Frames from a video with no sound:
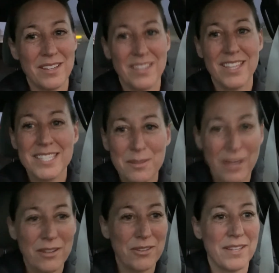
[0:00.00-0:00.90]
this
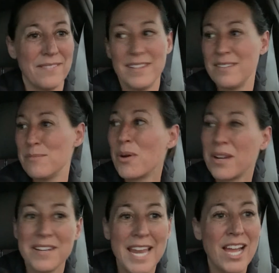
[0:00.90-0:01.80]
about you even
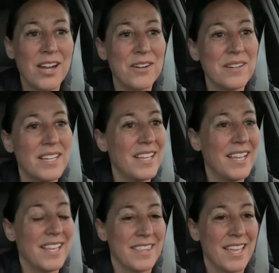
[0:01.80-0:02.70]
more now,
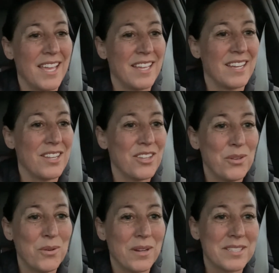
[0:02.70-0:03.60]
that
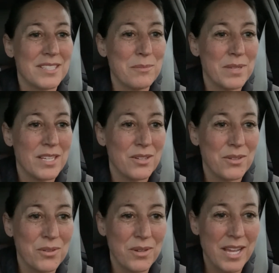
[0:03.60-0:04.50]
you are somebody
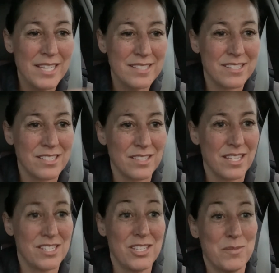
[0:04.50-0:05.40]
who has
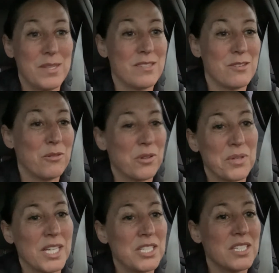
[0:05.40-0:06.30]
just been so
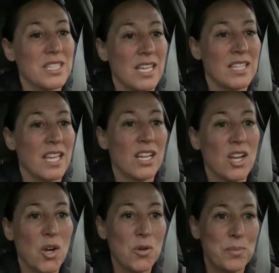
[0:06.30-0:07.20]
courageous and
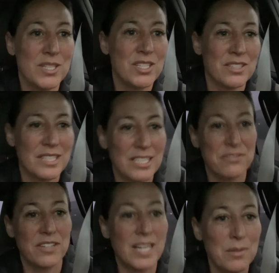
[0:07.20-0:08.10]
opened yourself
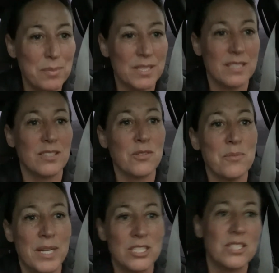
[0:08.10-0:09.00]
up to so
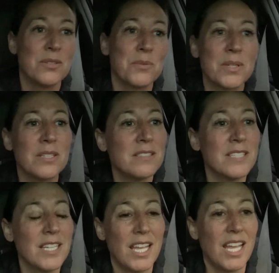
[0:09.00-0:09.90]
much in the world.
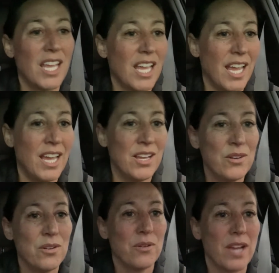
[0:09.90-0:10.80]

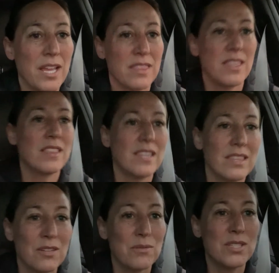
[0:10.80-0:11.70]
And I think that
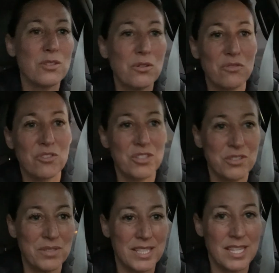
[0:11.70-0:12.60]
the result for you
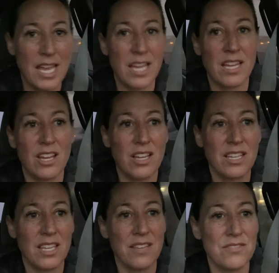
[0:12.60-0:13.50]
is that
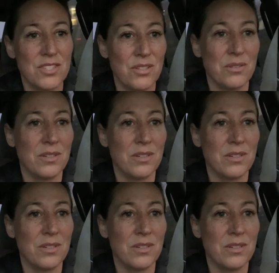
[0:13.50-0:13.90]
gives you,